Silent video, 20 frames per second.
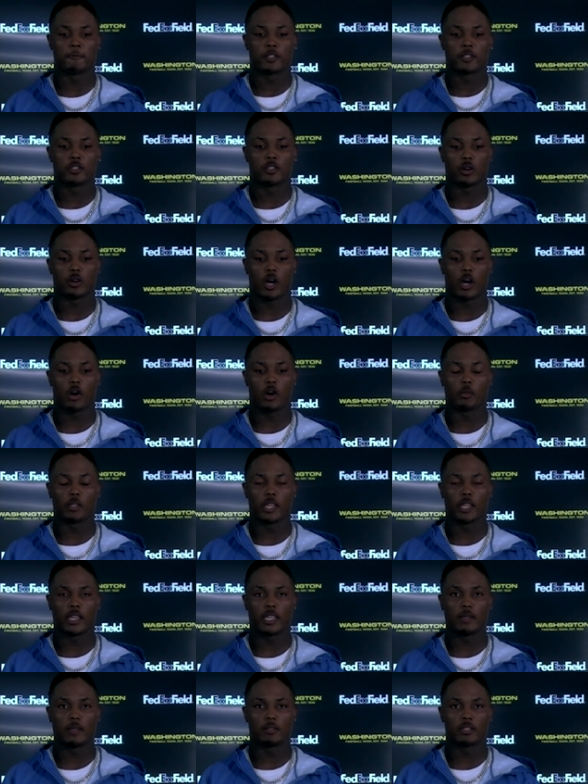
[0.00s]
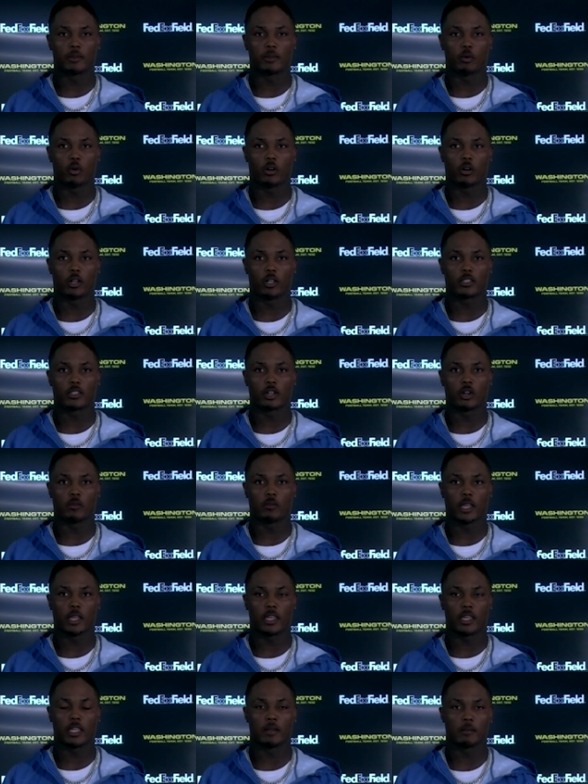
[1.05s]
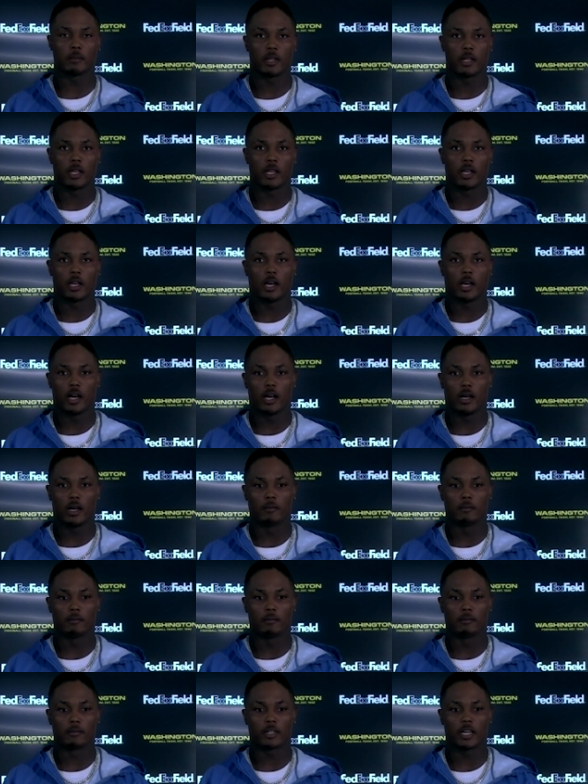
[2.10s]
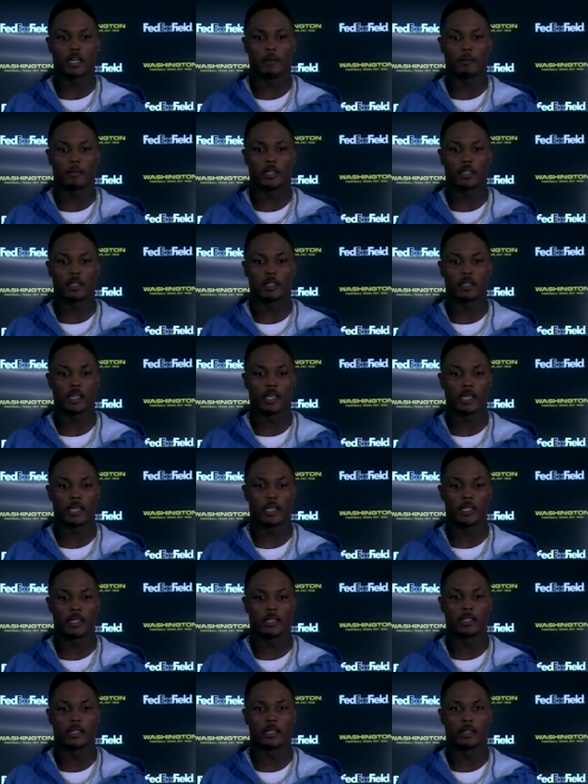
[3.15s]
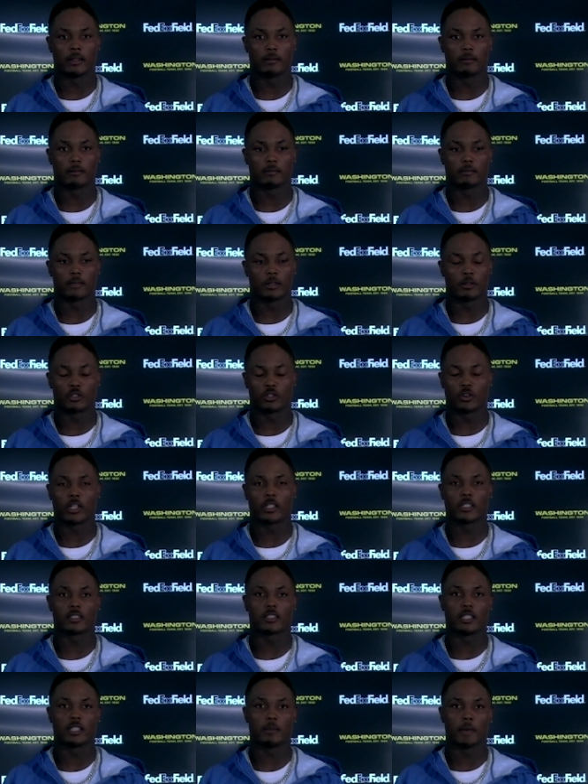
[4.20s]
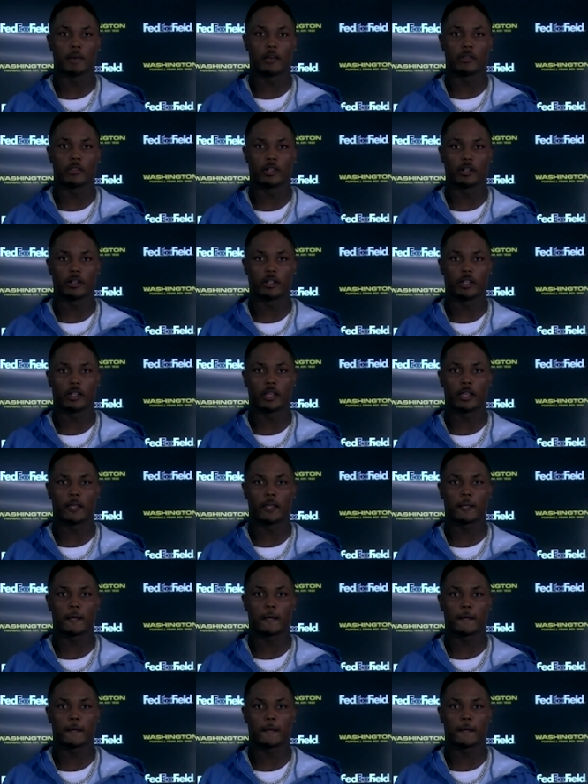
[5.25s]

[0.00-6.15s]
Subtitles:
So I hope that they keep supporting us, hope they keep coming. And it was great to see them out there today.